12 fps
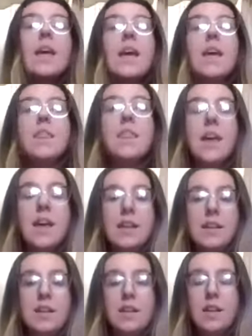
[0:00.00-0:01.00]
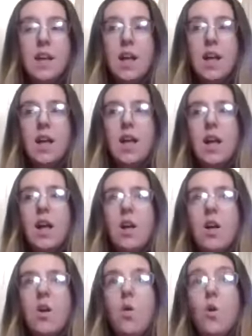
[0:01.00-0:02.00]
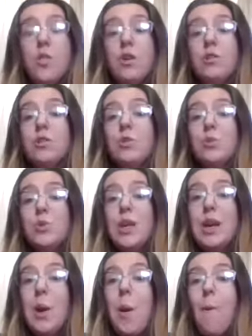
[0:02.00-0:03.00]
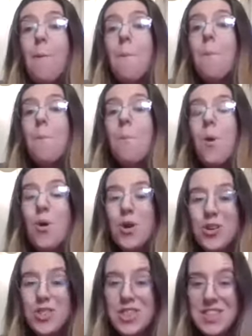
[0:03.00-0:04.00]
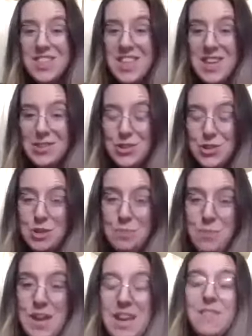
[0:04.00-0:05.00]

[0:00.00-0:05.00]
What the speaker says: then or they're stooling more than they should be.